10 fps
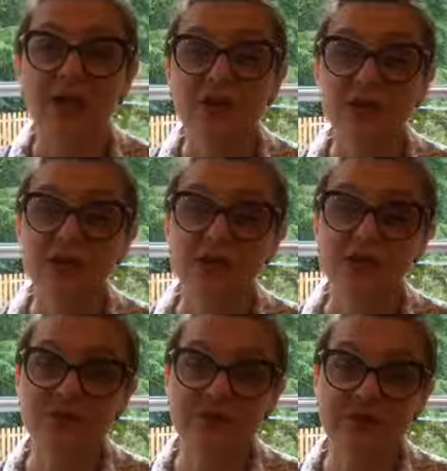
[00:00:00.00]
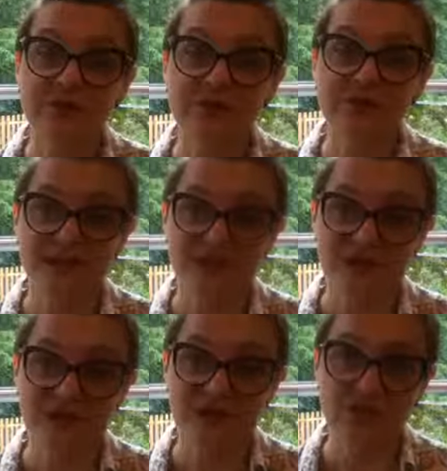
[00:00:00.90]
need to take a
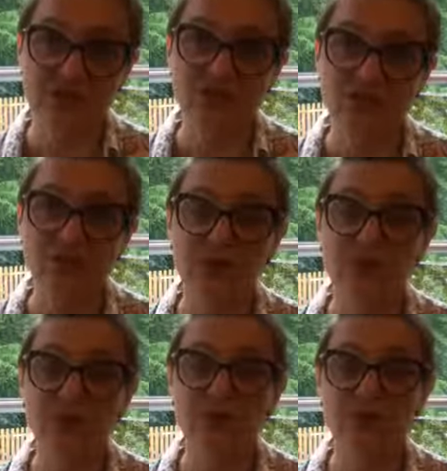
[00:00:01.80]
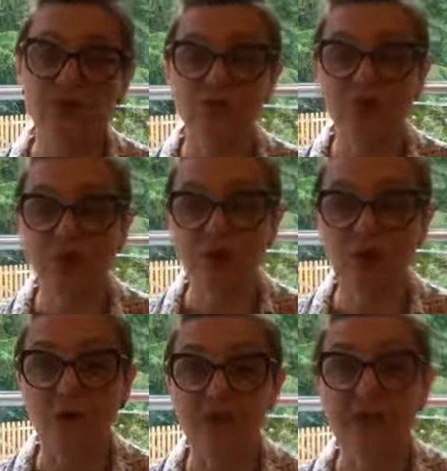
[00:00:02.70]
decision if you really want to
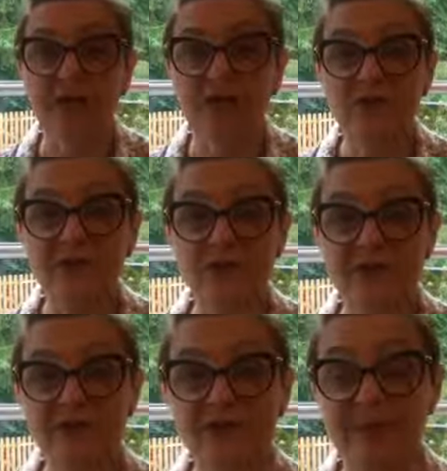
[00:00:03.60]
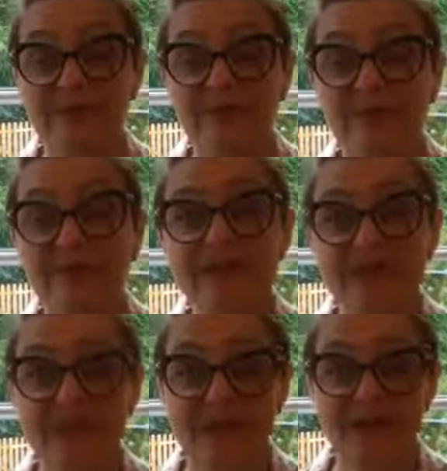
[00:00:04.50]
go into this
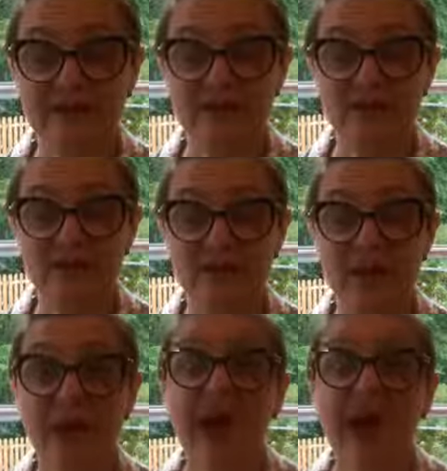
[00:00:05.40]
business partnership.